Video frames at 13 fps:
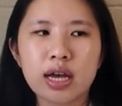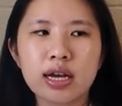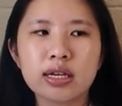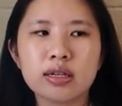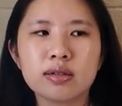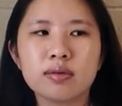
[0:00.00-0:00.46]

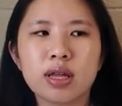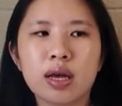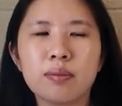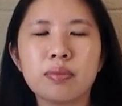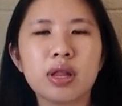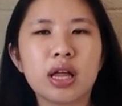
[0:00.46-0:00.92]
I
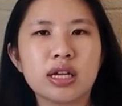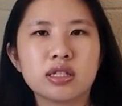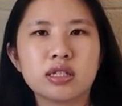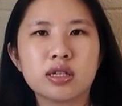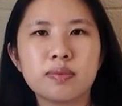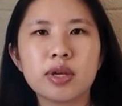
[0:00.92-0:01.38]
am
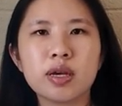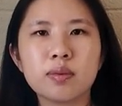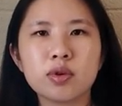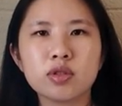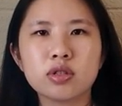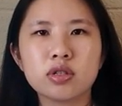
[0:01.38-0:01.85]
blessed to be
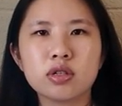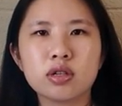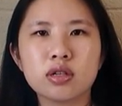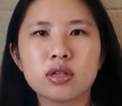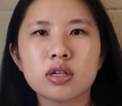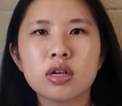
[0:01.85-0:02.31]
able
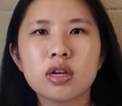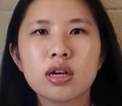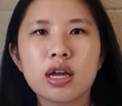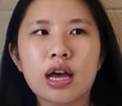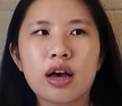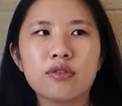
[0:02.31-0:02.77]
to
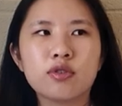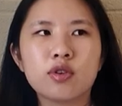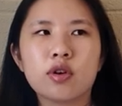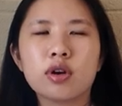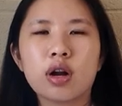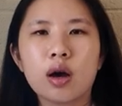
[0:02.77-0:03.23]
have
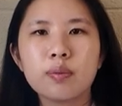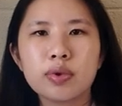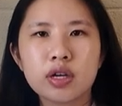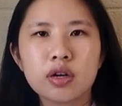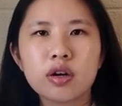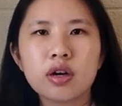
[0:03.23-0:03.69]
grown up
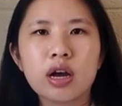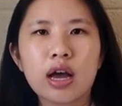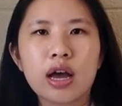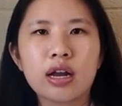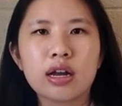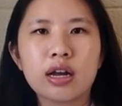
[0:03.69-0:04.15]
here
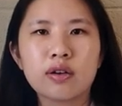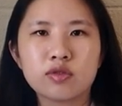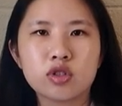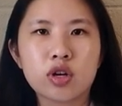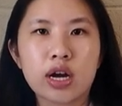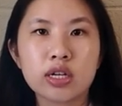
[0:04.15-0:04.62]
and have
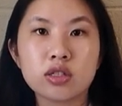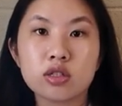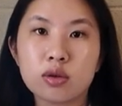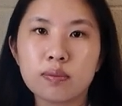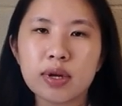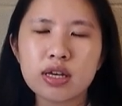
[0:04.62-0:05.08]
tried
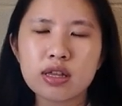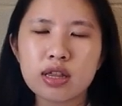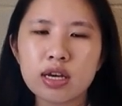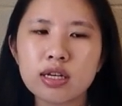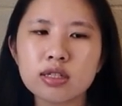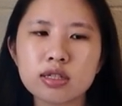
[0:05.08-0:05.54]
so many
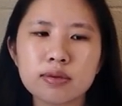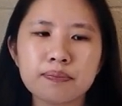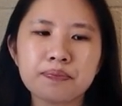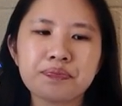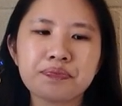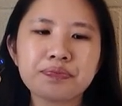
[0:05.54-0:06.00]
things.
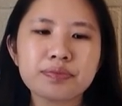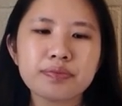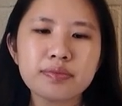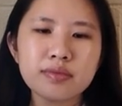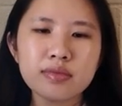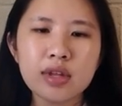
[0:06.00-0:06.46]

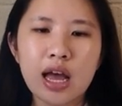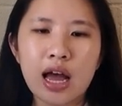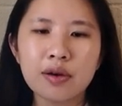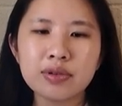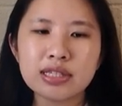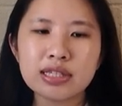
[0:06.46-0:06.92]

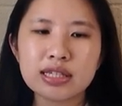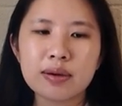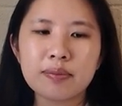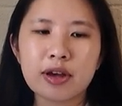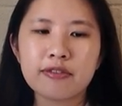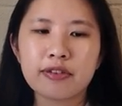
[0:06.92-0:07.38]
I would
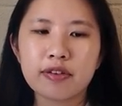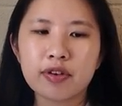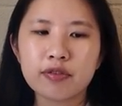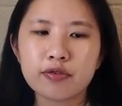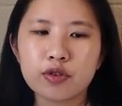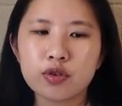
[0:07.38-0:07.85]
say my
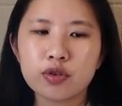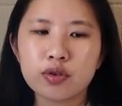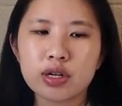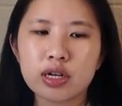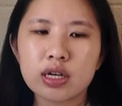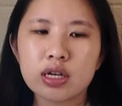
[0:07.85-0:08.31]
favorite food